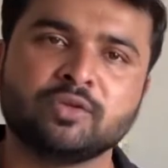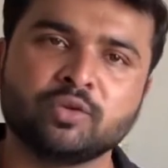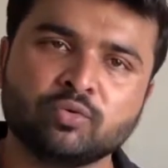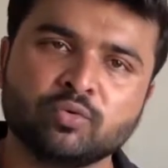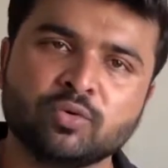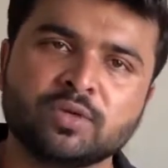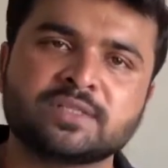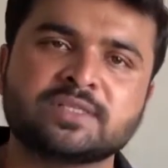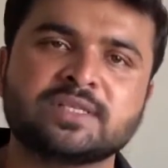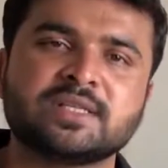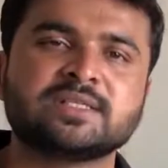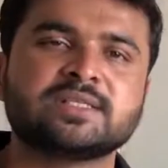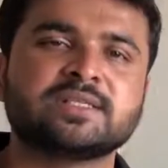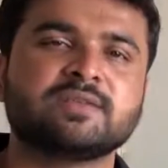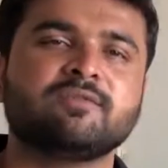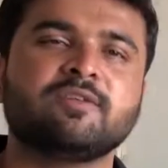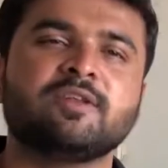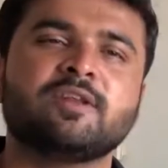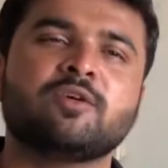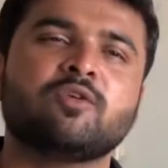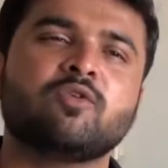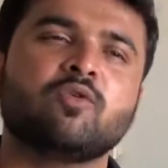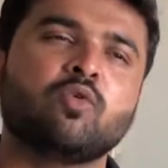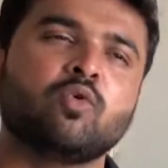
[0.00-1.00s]
universal
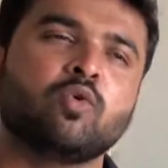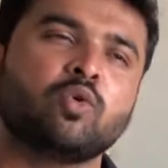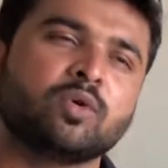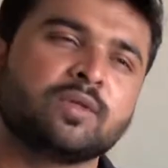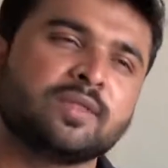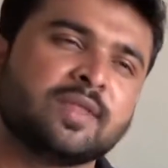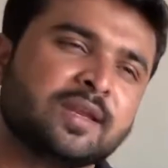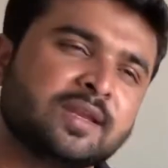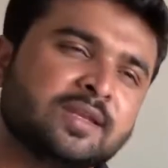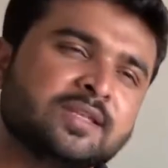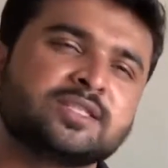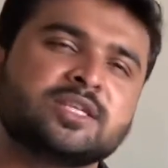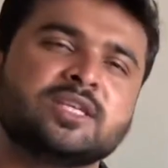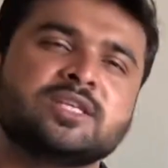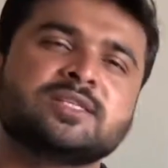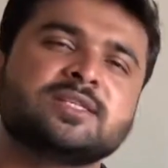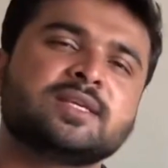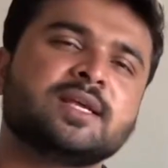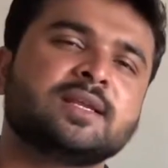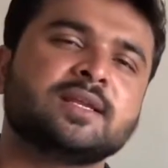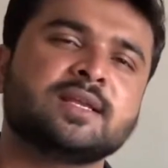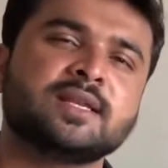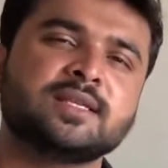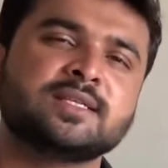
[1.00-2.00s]
civil code, the
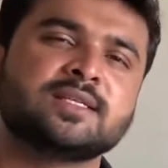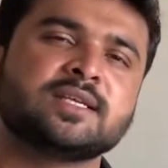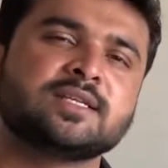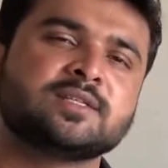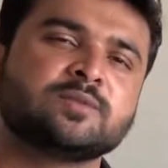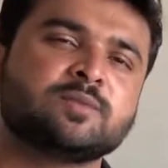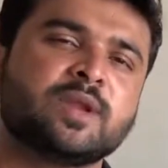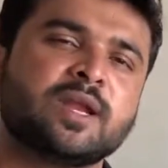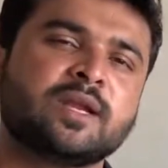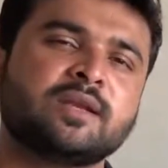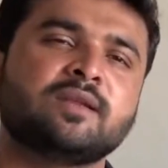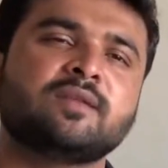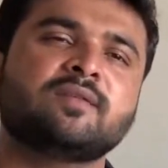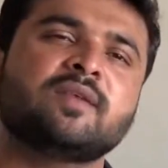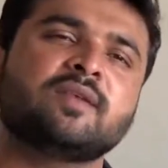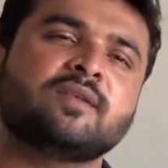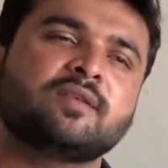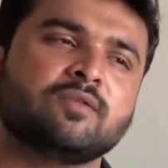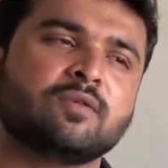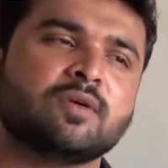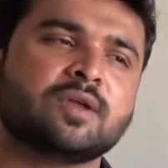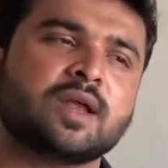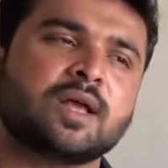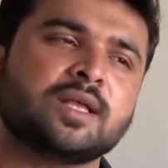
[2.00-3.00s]
essential religious
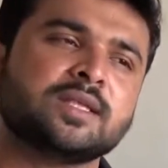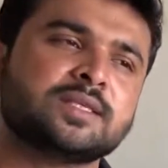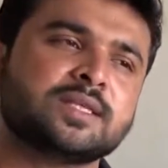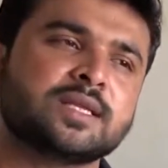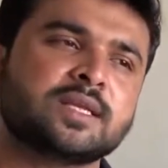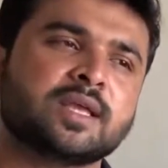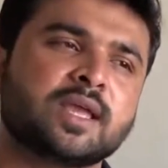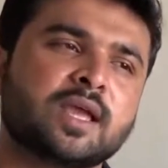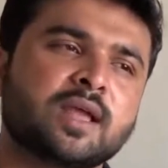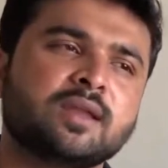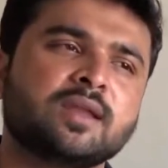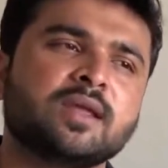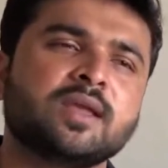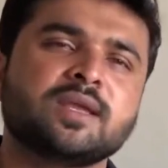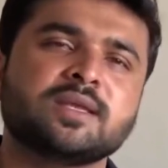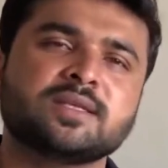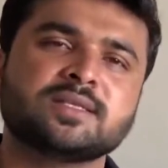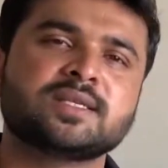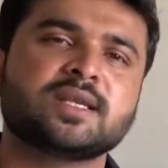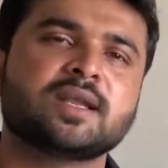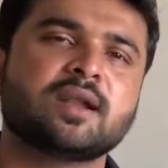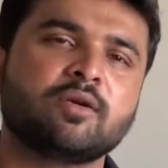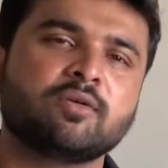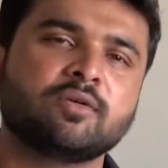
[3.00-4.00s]
practices. Your answer can
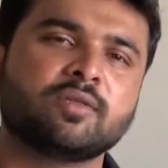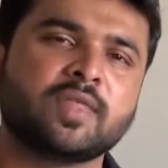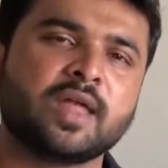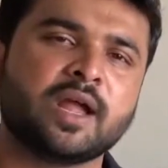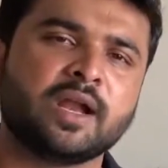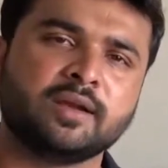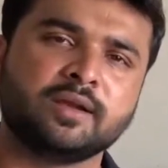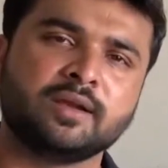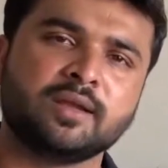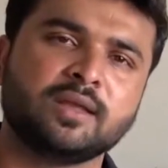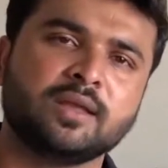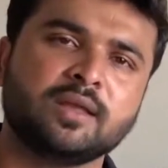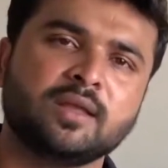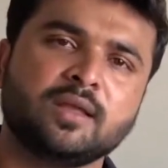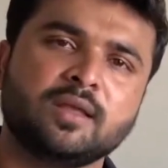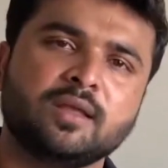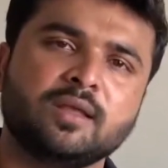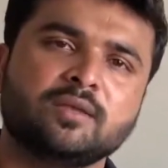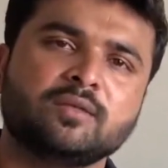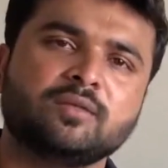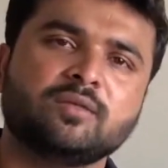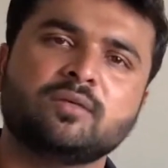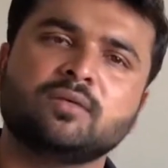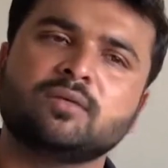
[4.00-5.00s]
surround that.
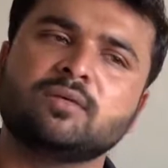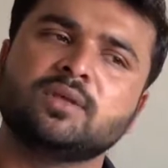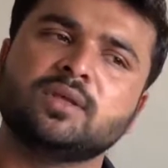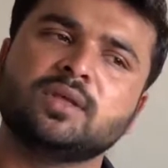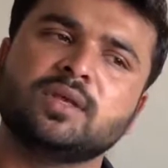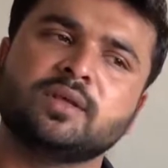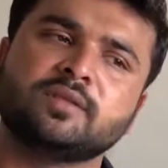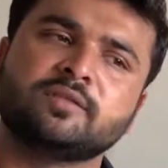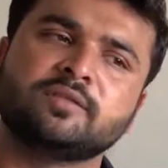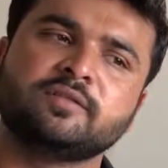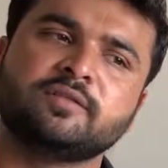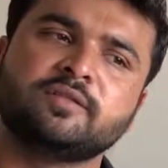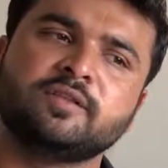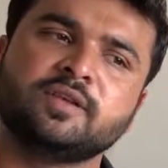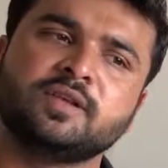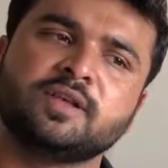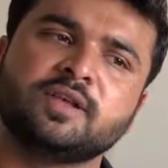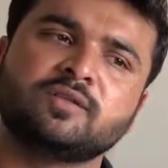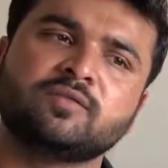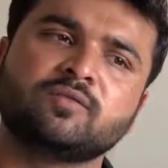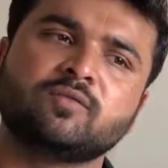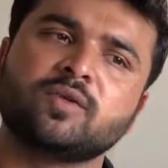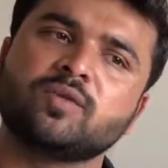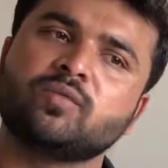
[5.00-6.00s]
So yes,
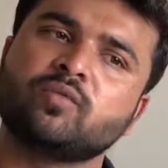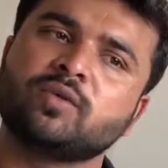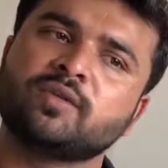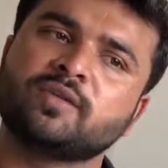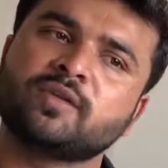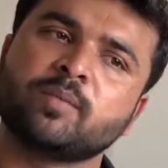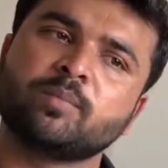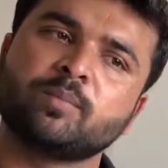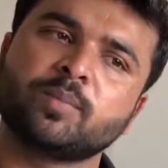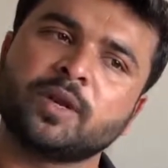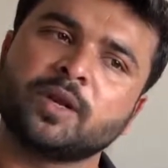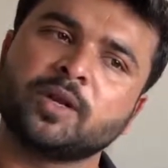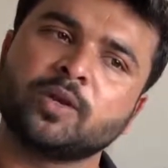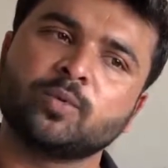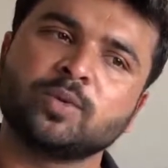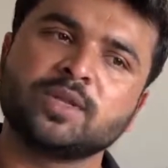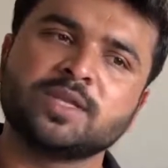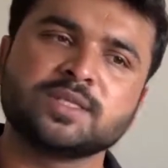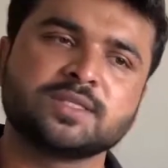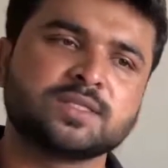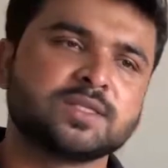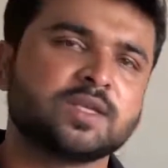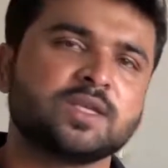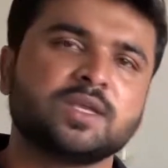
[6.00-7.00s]
GS1 was
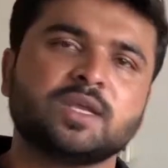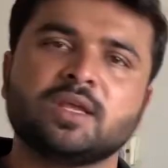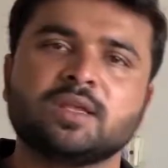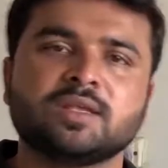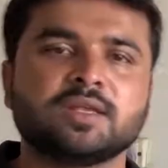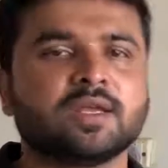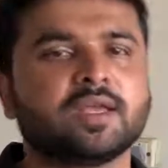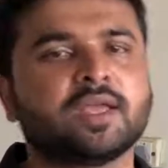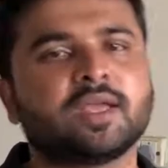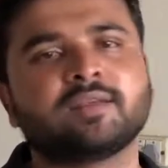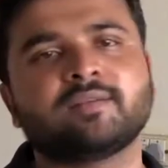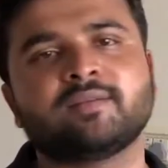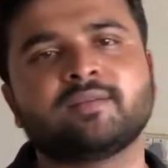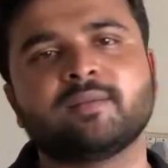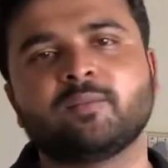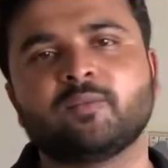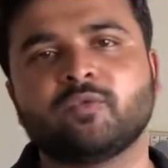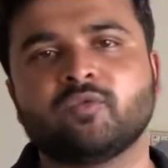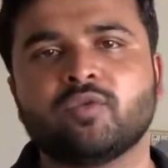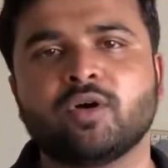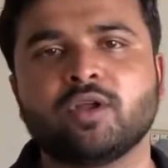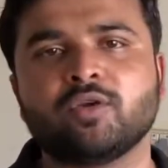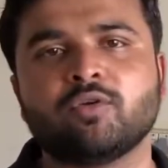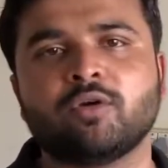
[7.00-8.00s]
comparatively easy
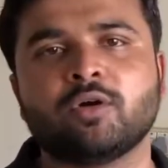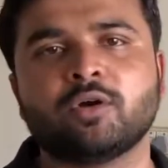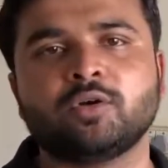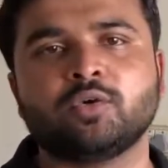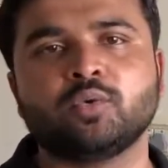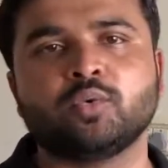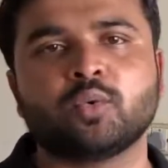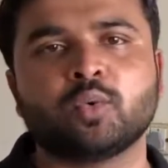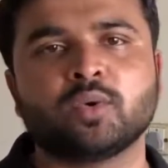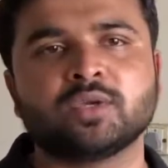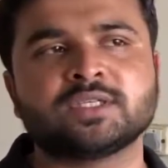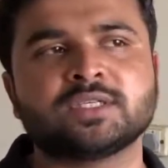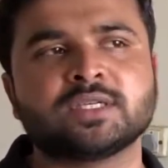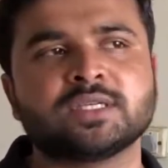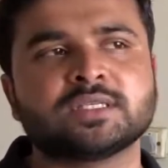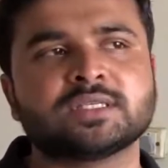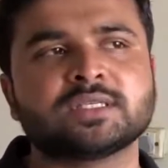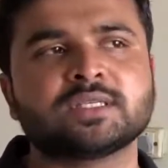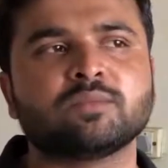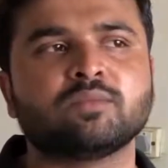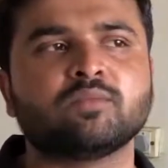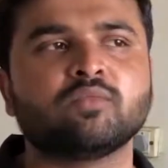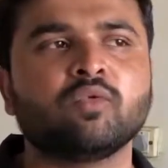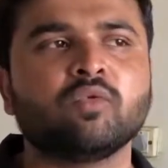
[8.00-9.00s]
except 1 or 2 questions.
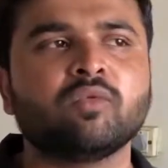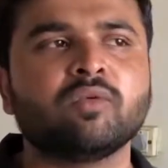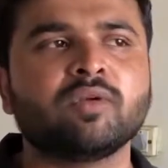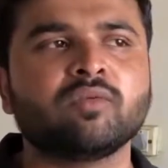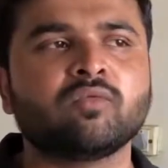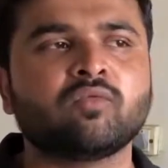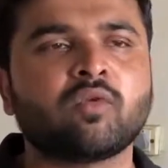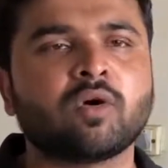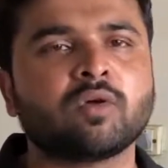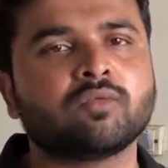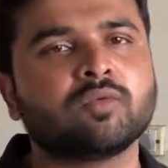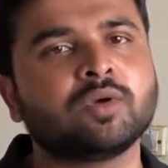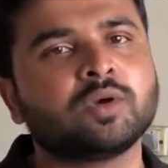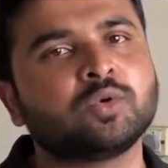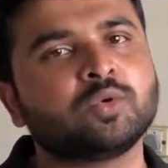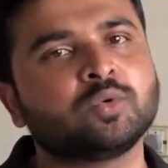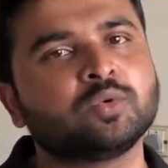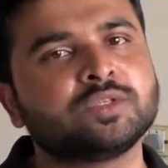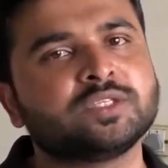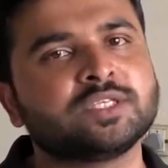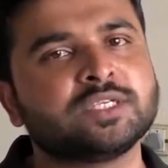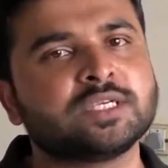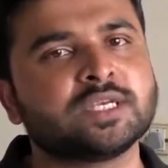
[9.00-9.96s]
So moving forward to